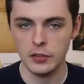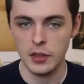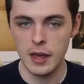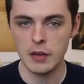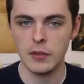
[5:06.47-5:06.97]
it's
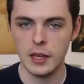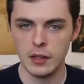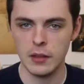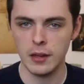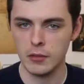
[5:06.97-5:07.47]
in that
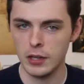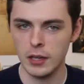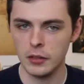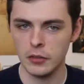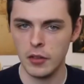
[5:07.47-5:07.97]
vein that I
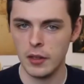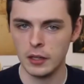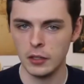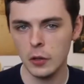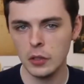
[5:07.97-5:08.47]
realize that
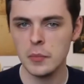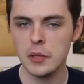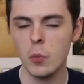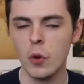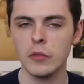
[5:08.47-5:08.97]
there can only
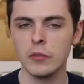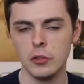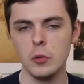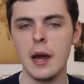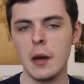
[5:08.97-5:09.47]
be one of
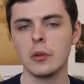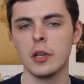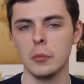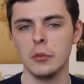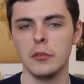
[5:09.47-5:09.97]
two
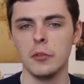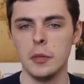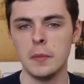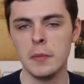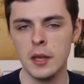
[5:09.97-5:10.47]
outcomes for
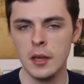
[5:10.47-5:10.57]
me.